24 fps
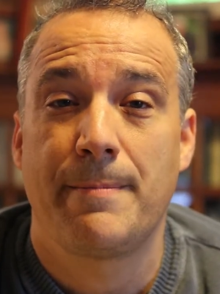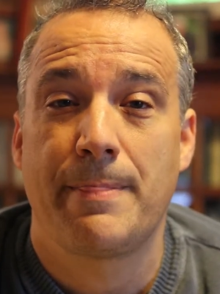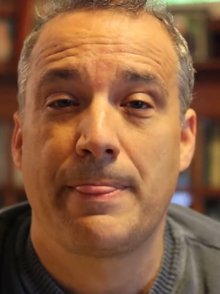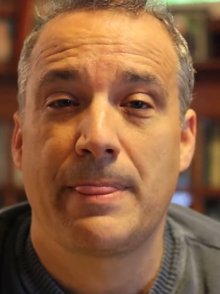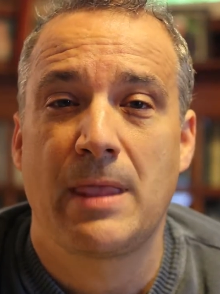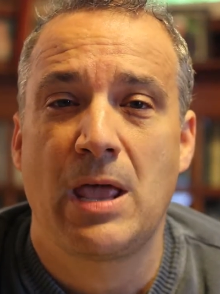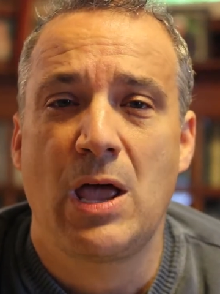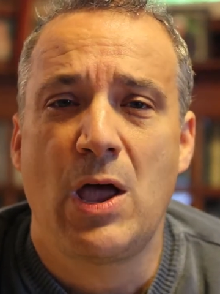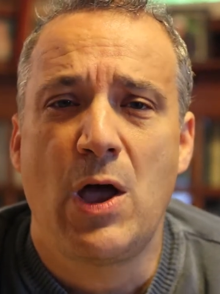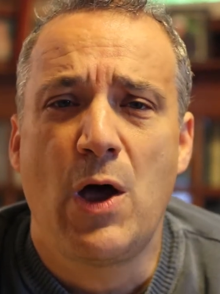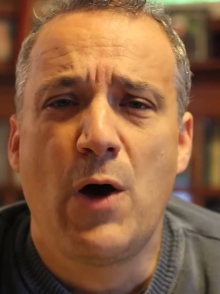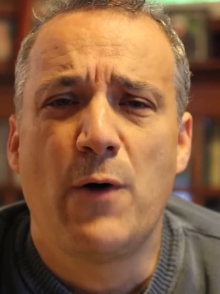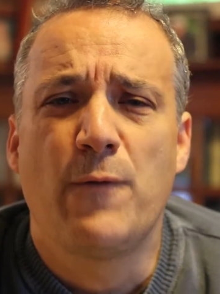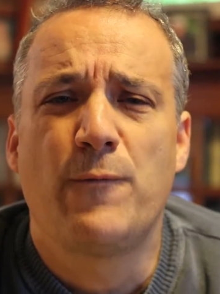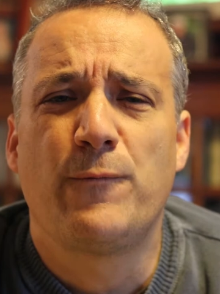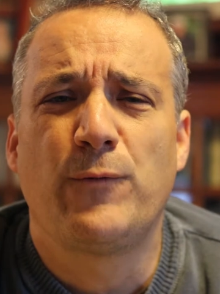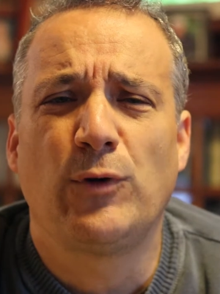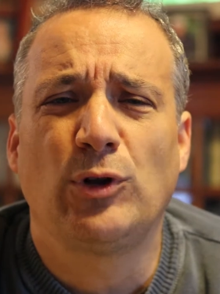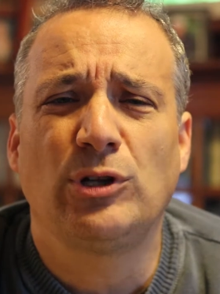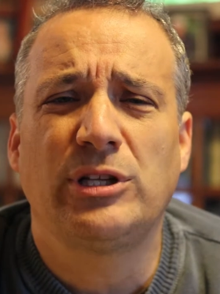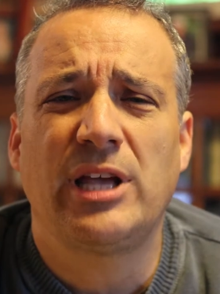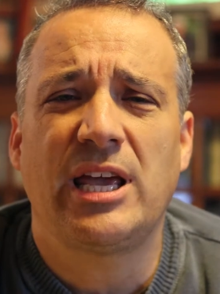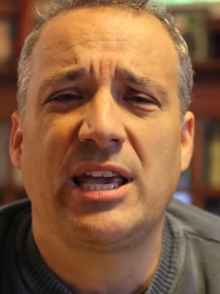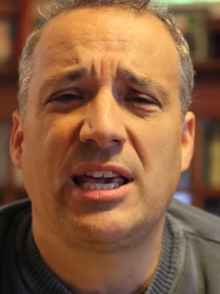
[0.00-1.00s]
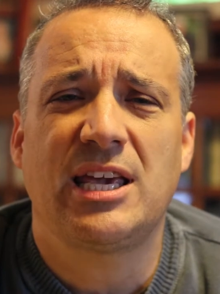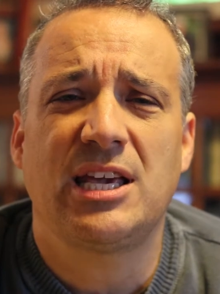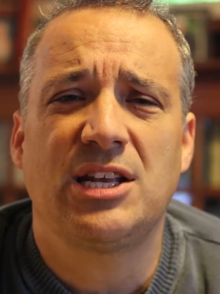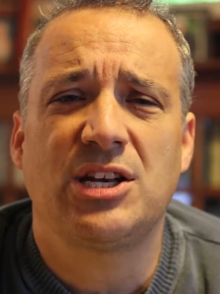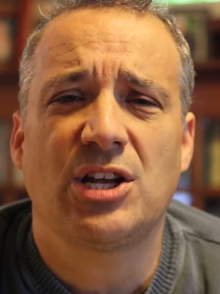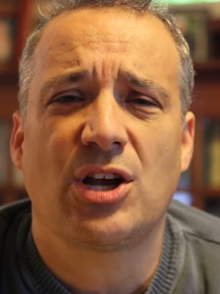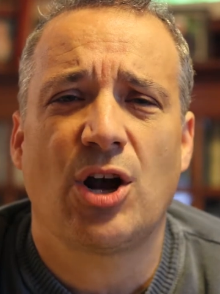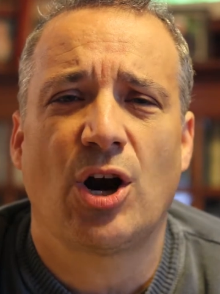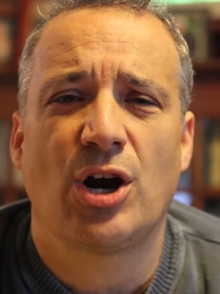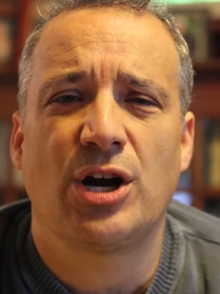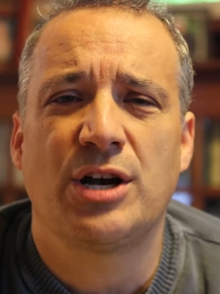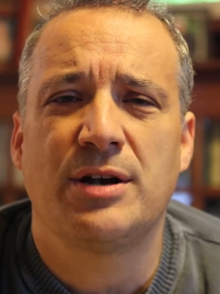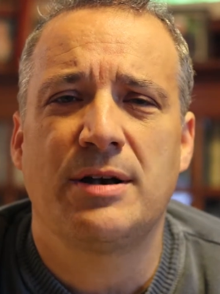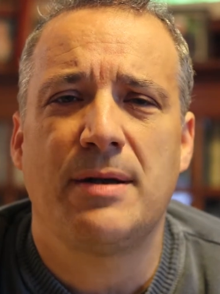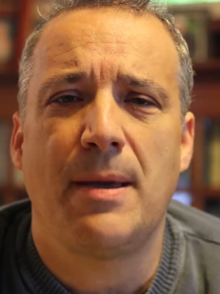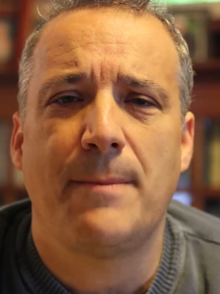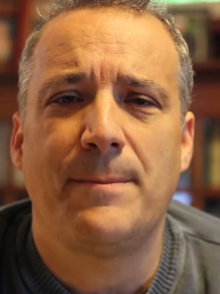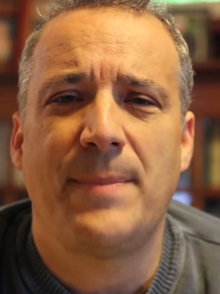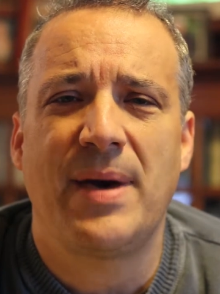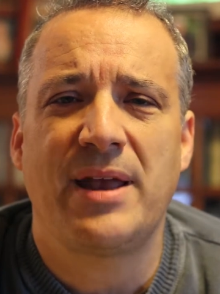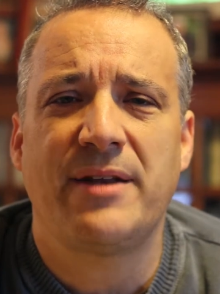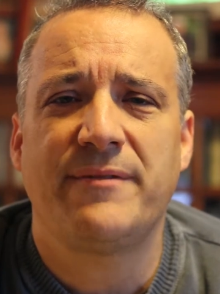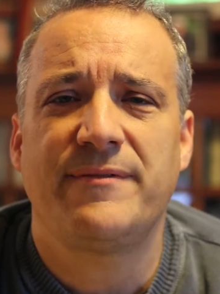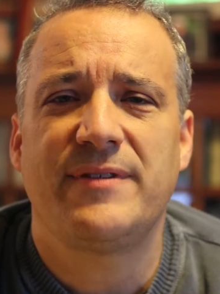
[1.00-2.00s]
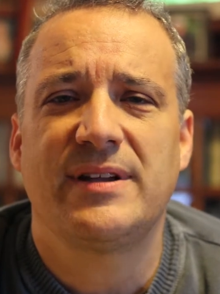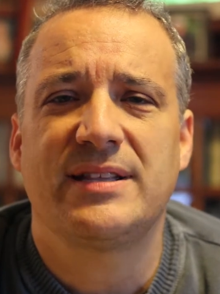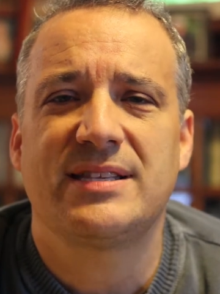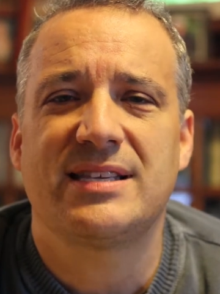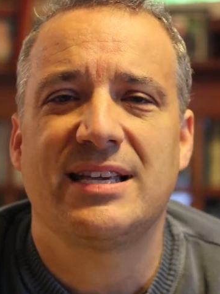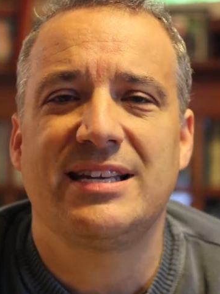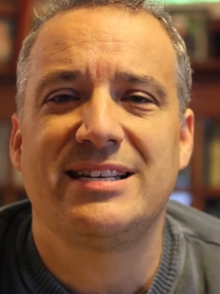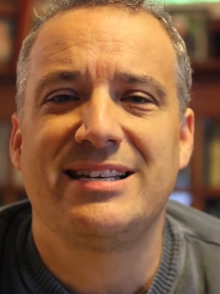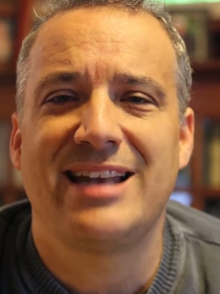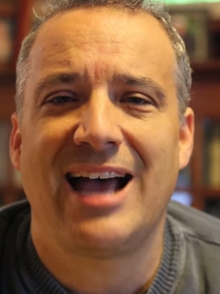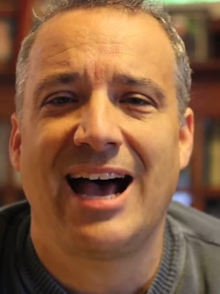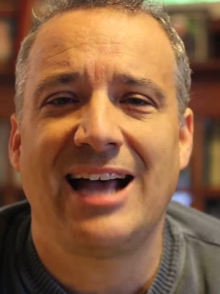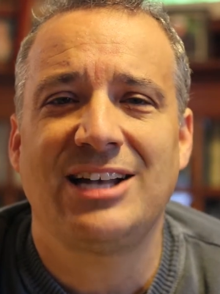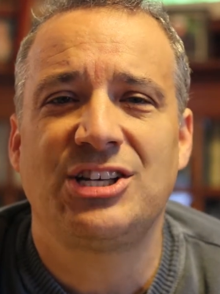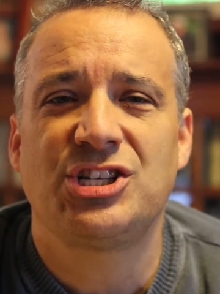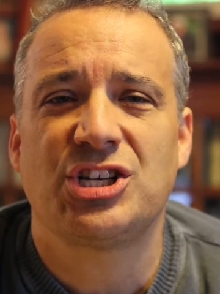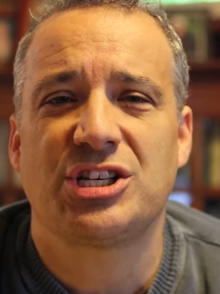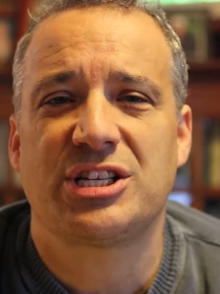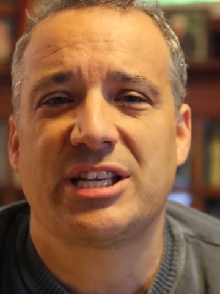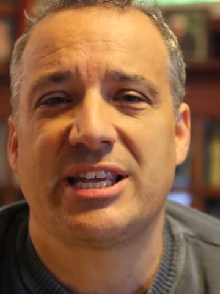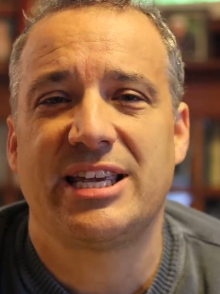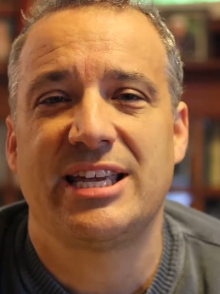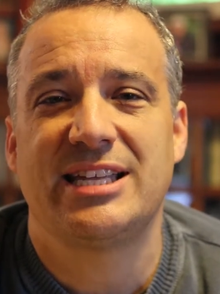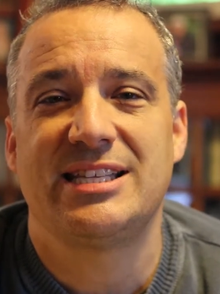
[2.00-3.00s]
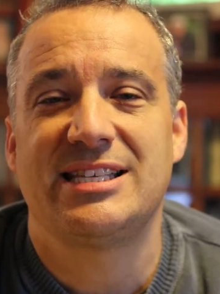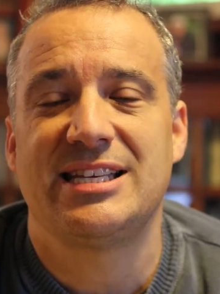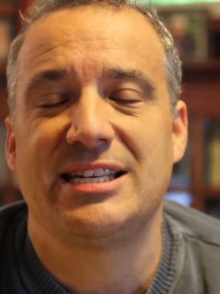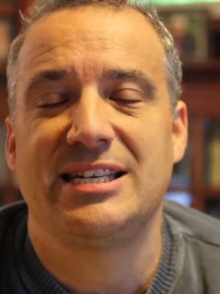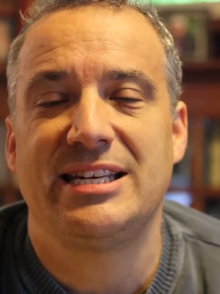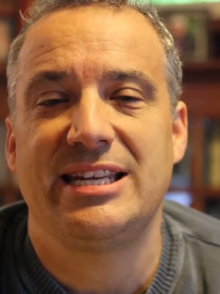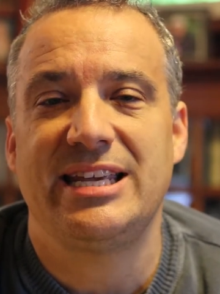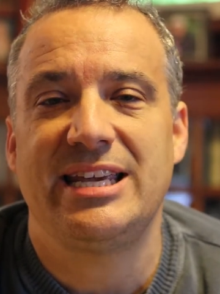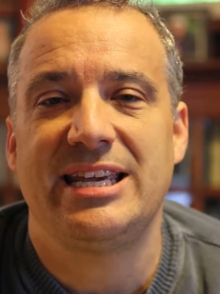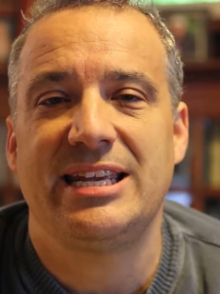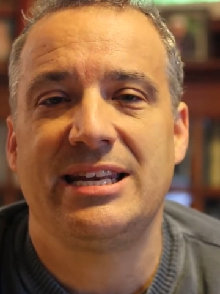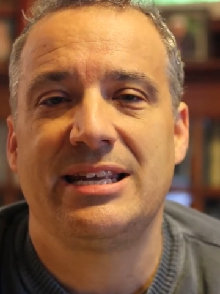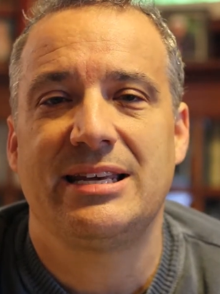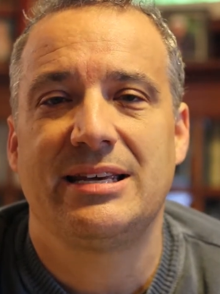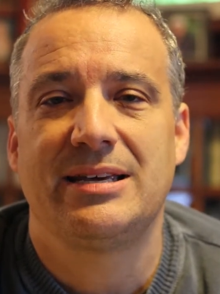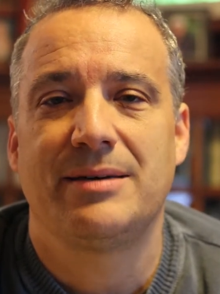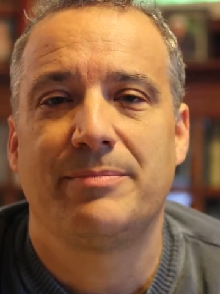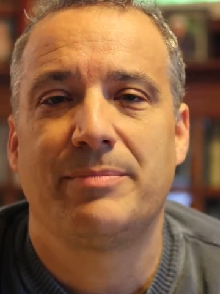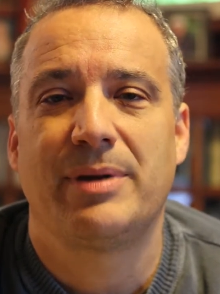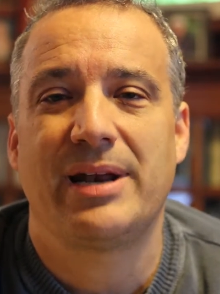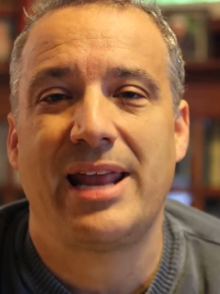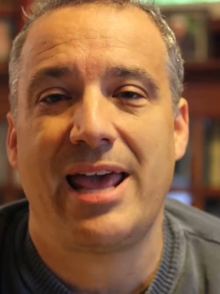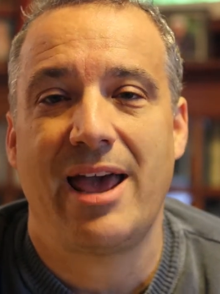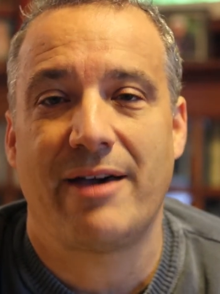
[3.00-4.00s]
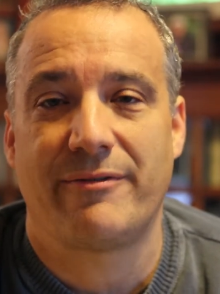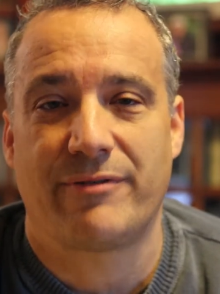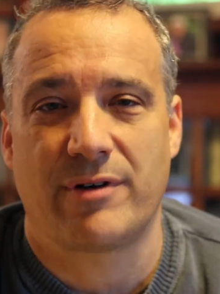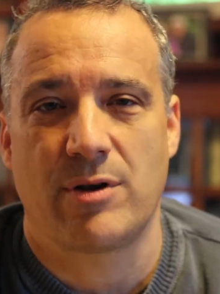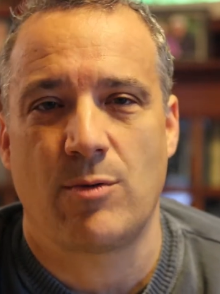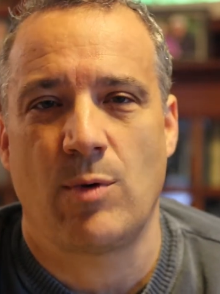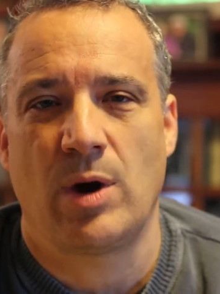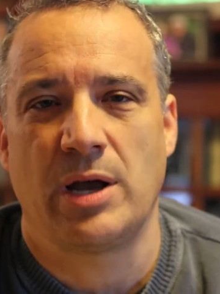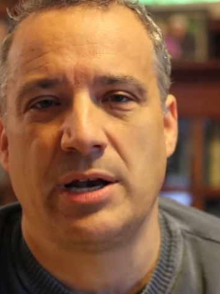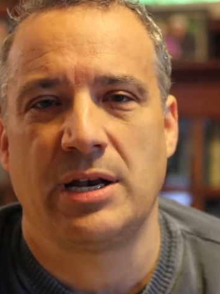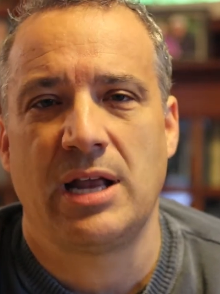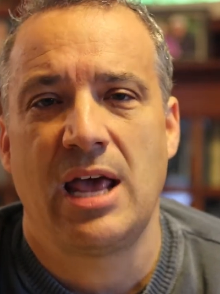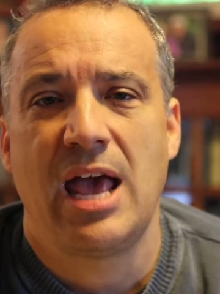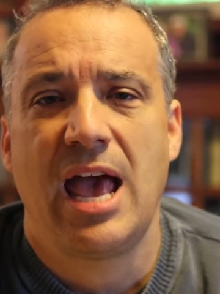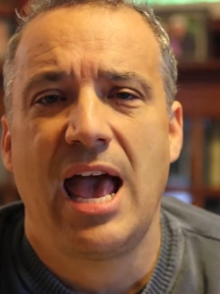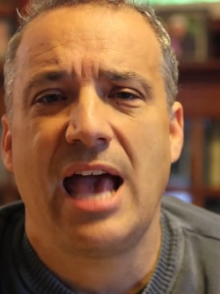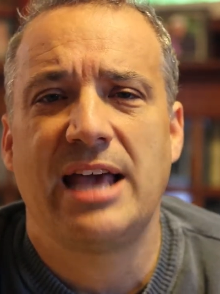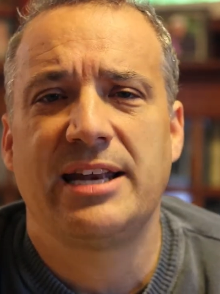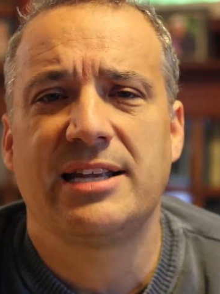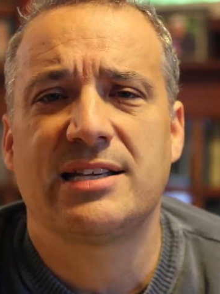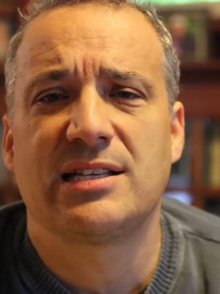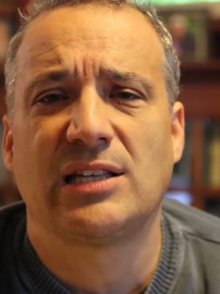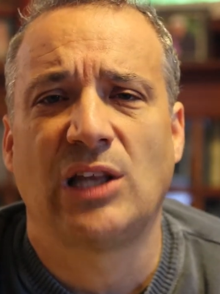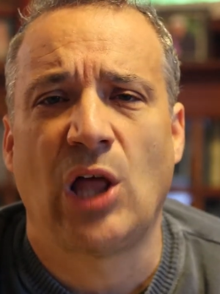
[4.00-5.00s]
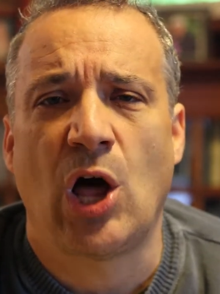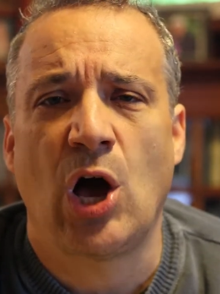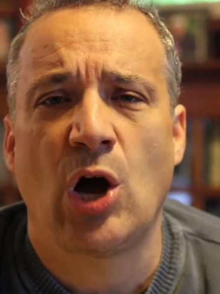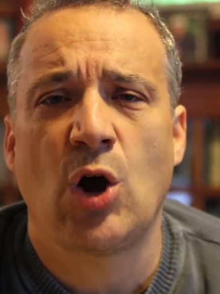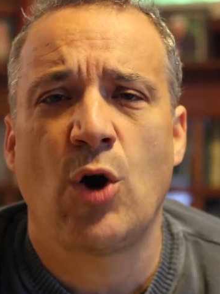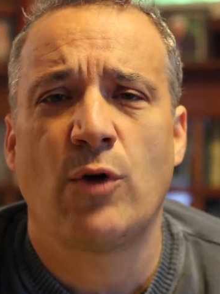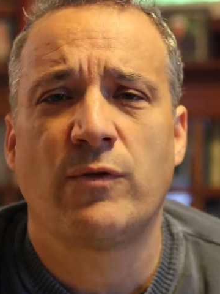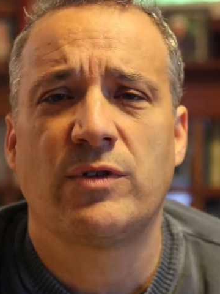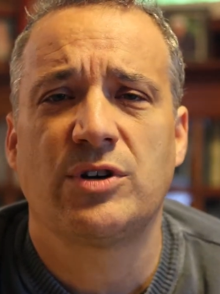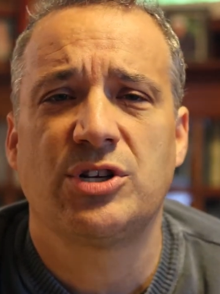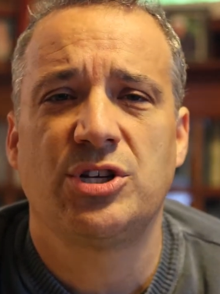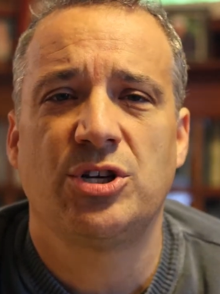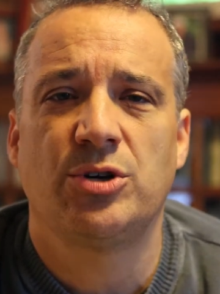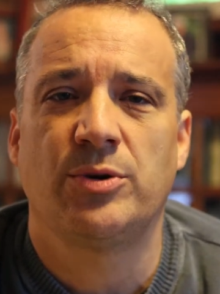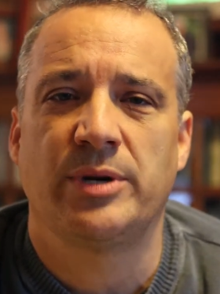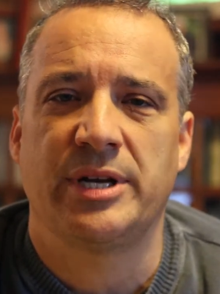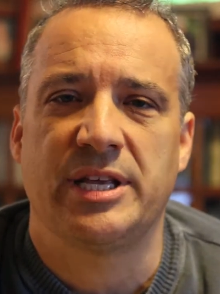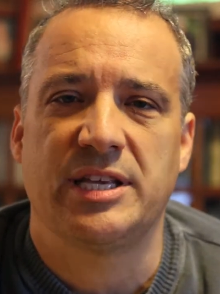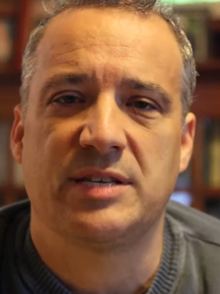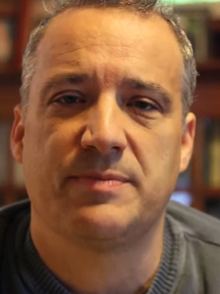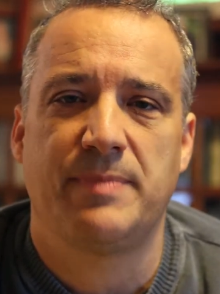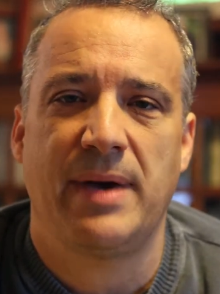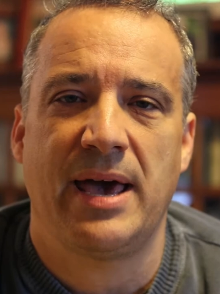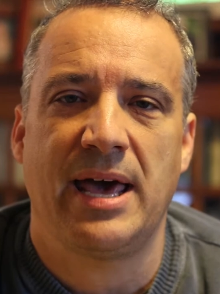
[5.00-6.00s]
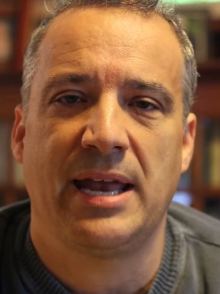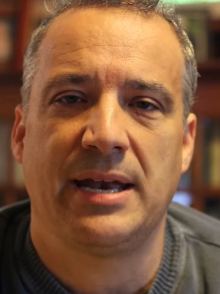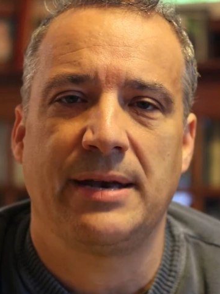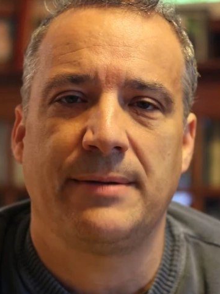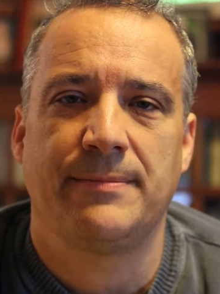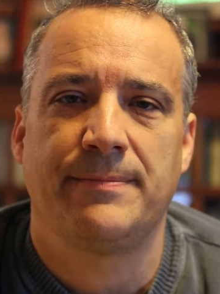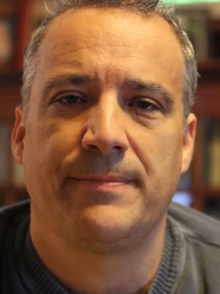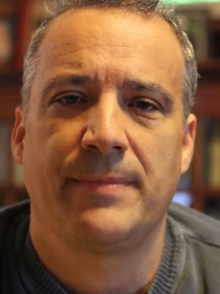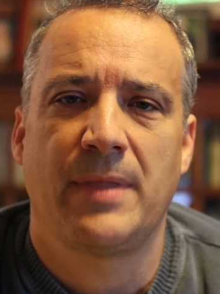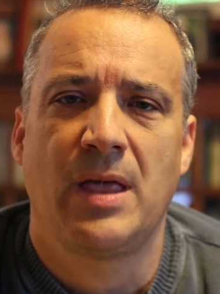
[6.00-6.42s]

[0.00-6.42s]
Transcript: Full-day kindergarten benefits not just kids in need, but everyone, and is long overdue in East Penn.